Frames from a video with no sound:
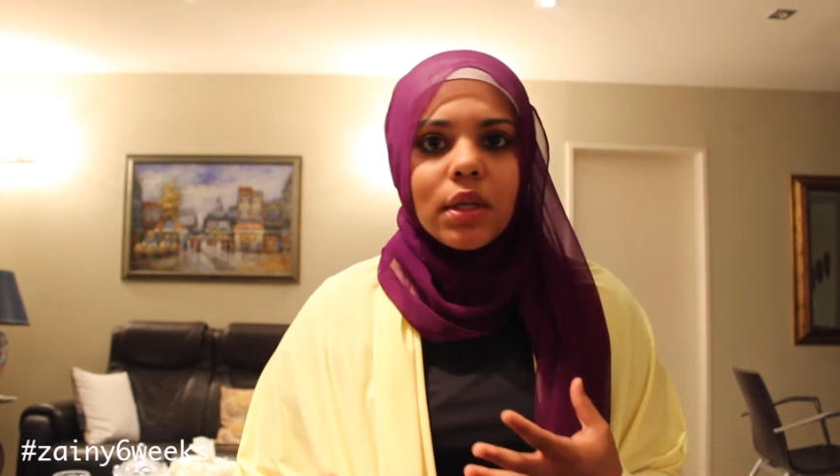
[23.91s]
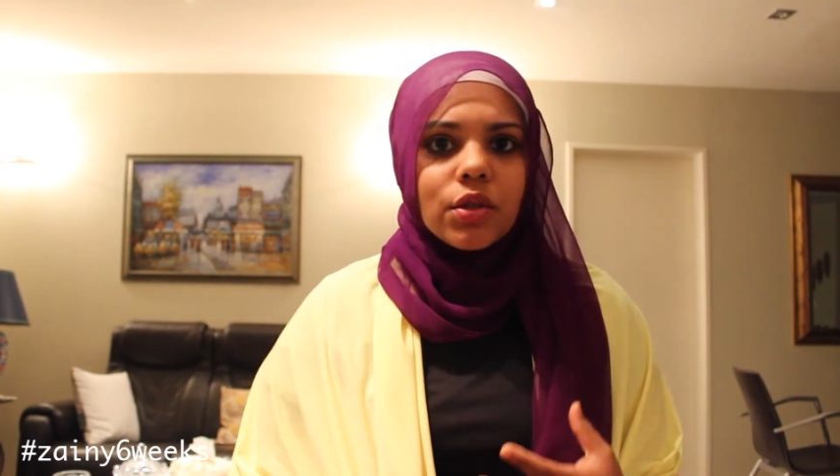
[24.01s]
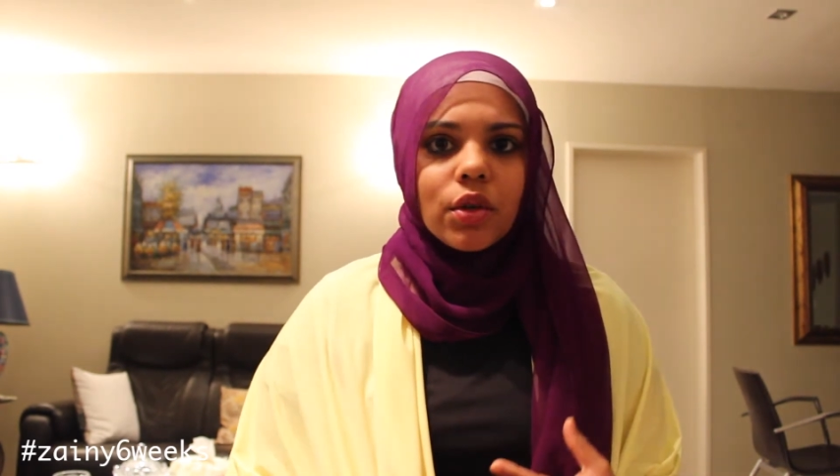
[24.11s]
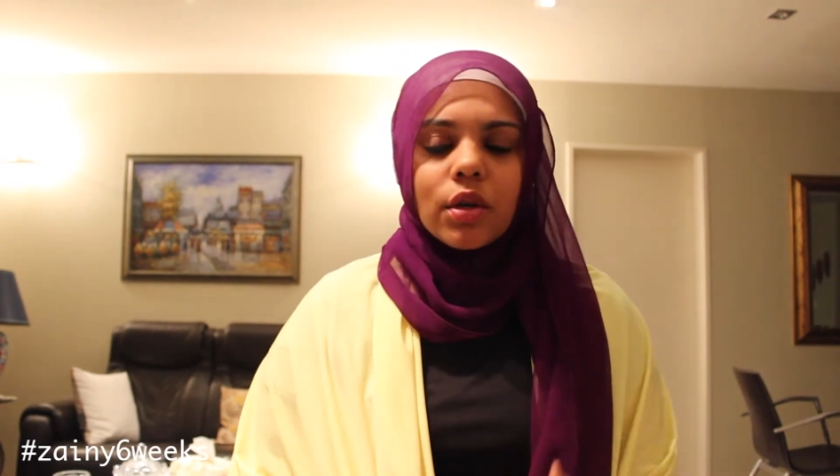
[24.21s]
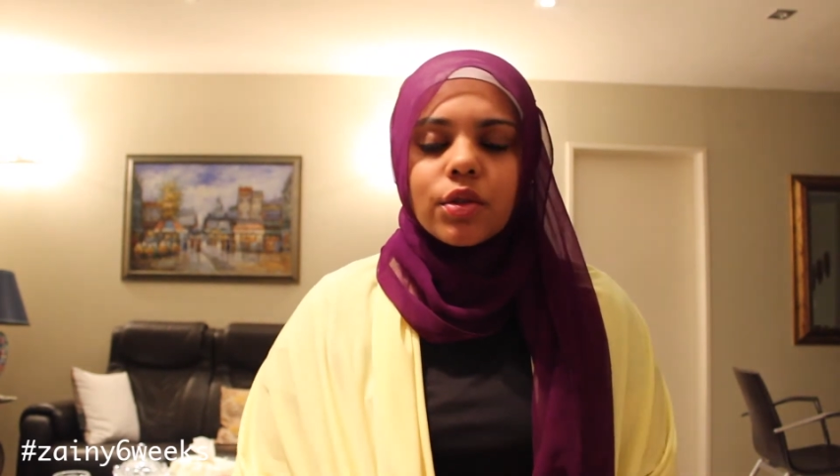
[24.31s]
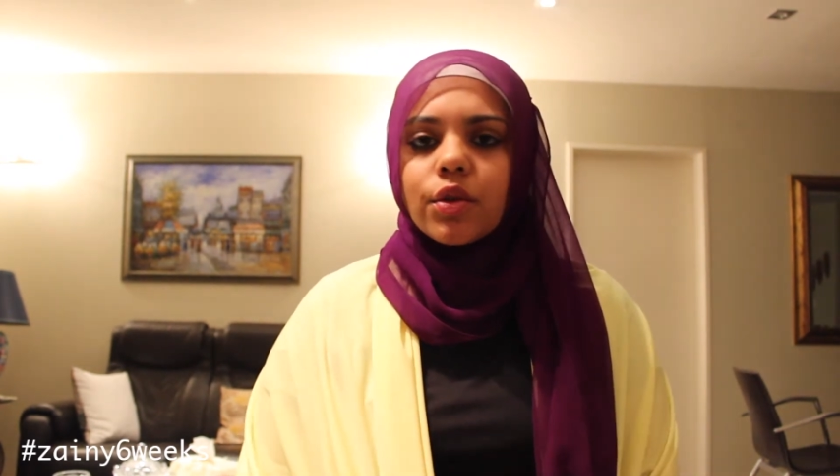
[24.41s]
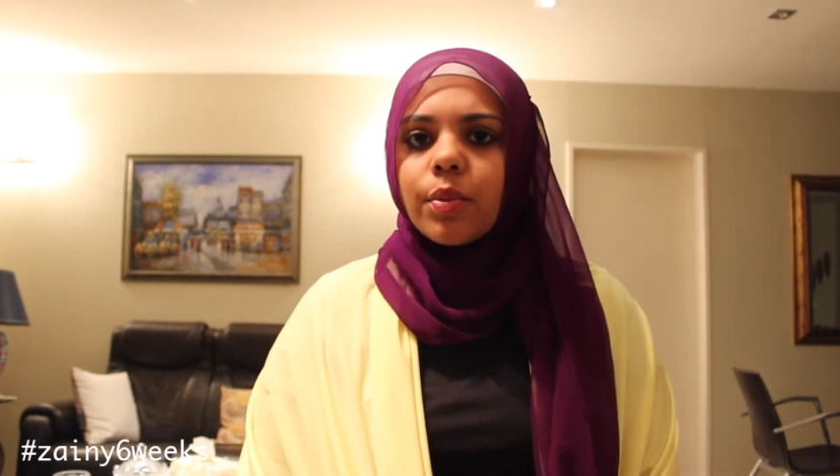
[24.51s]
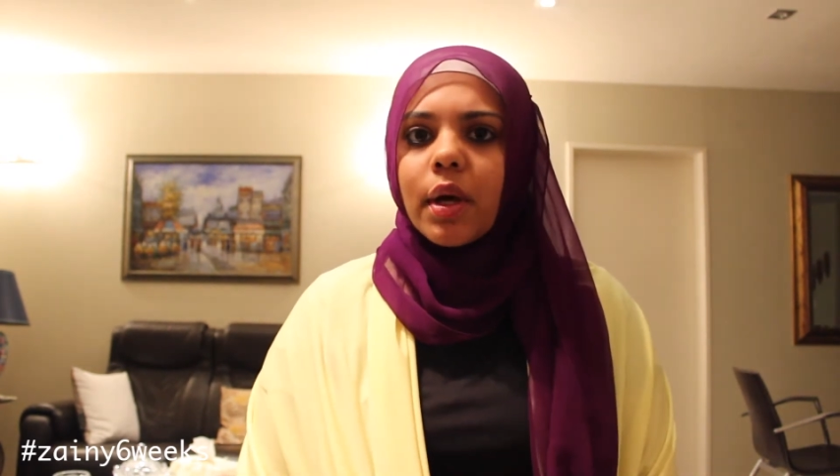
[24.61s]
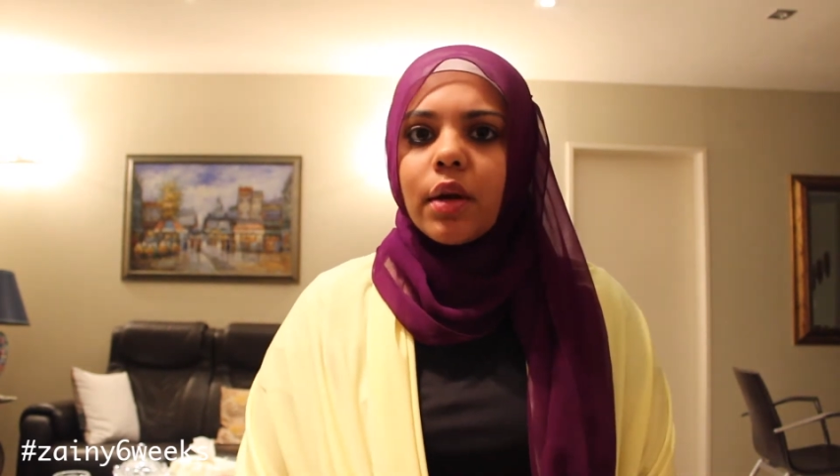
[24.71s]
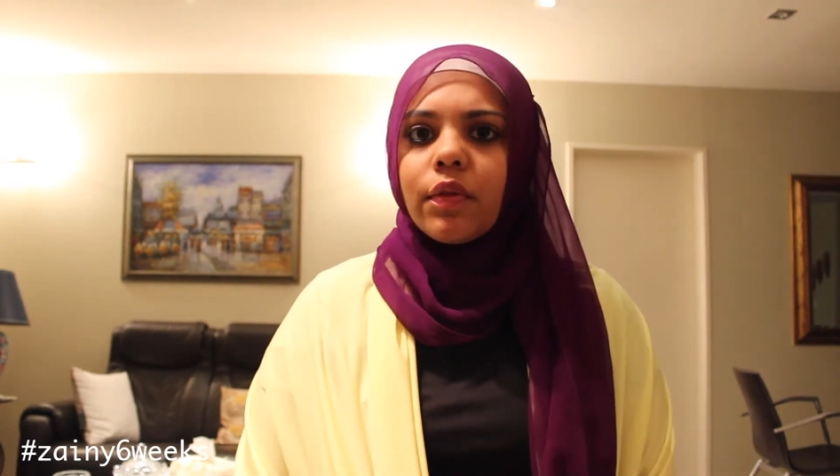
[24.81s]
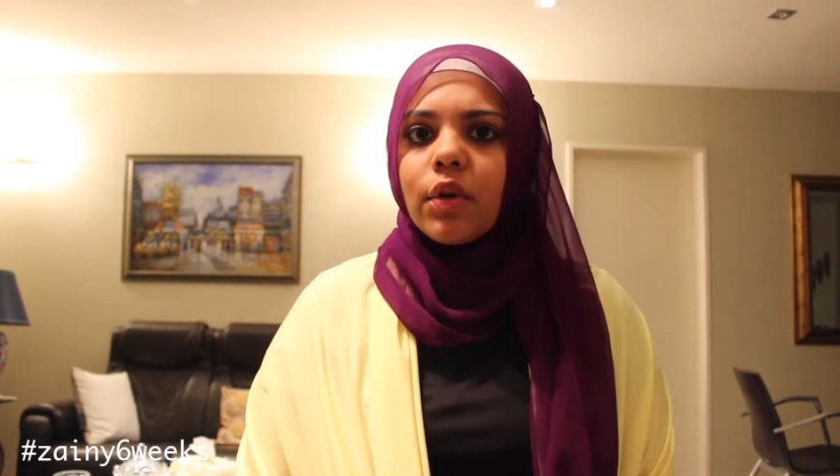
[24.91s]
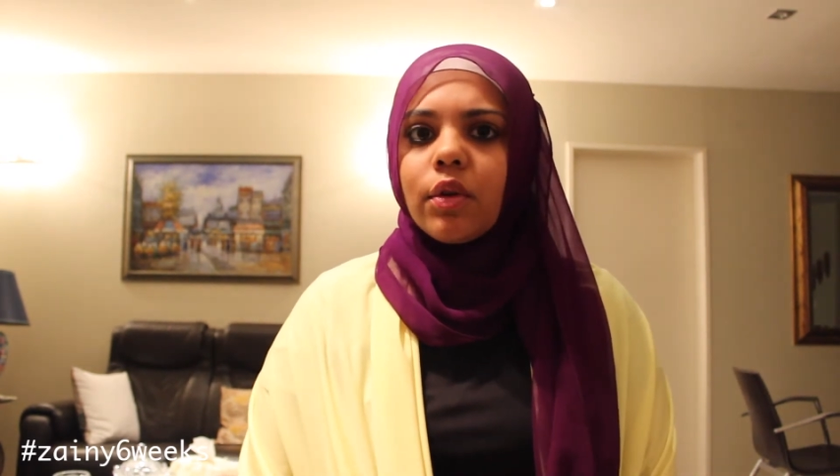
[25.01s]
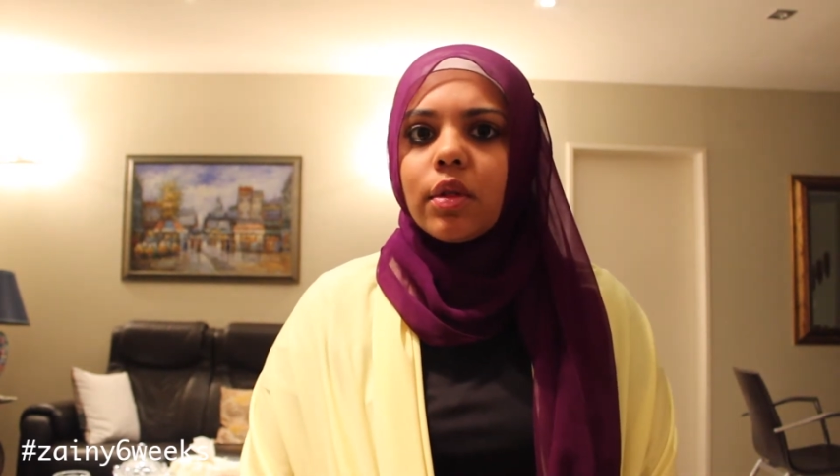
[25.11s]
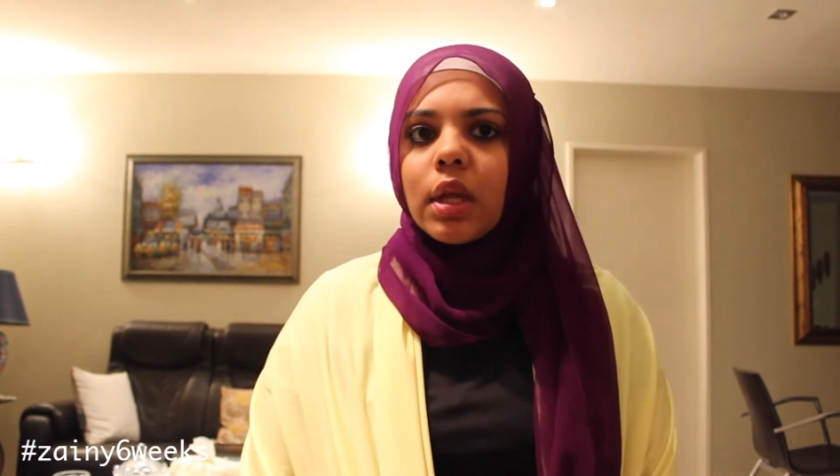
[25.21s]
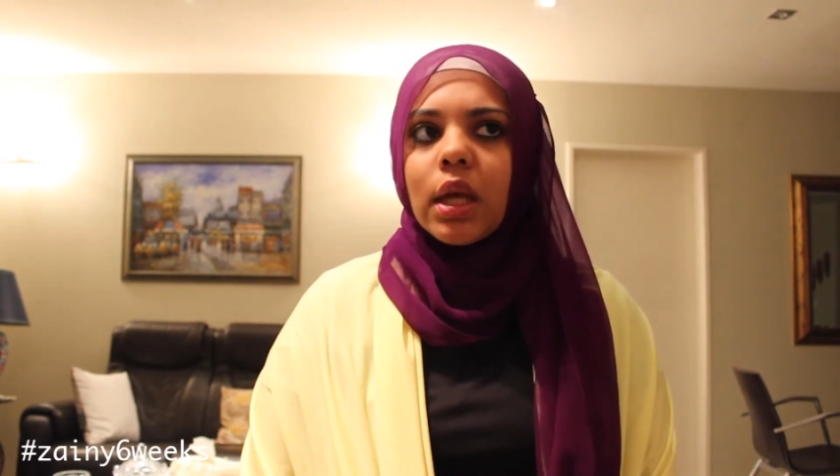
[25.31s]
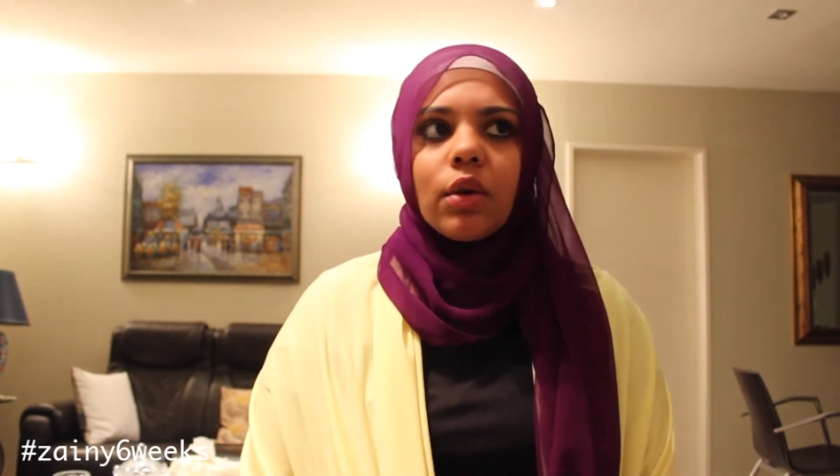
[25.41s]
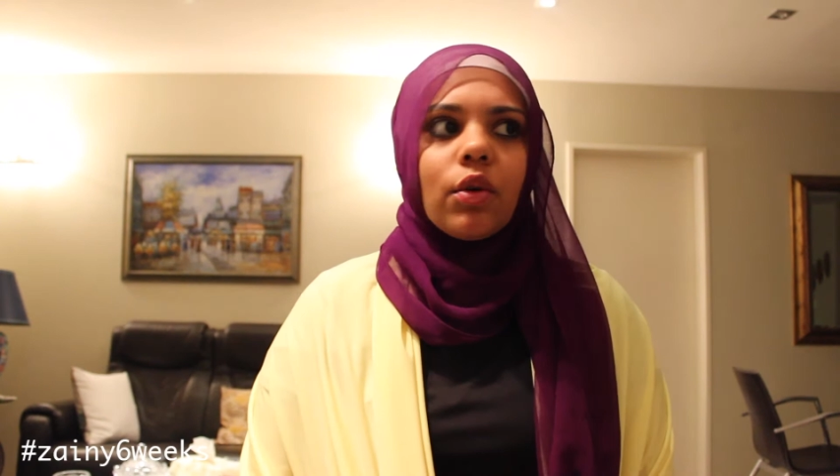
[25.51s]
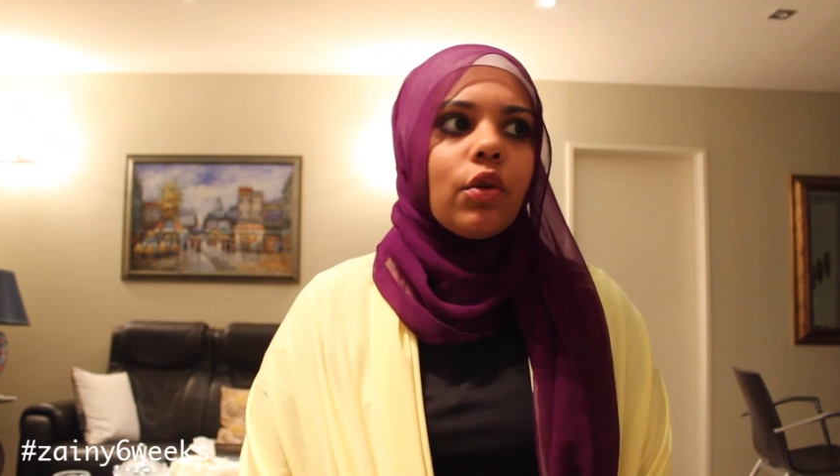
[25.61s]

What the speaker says: detox or part of the whole thing,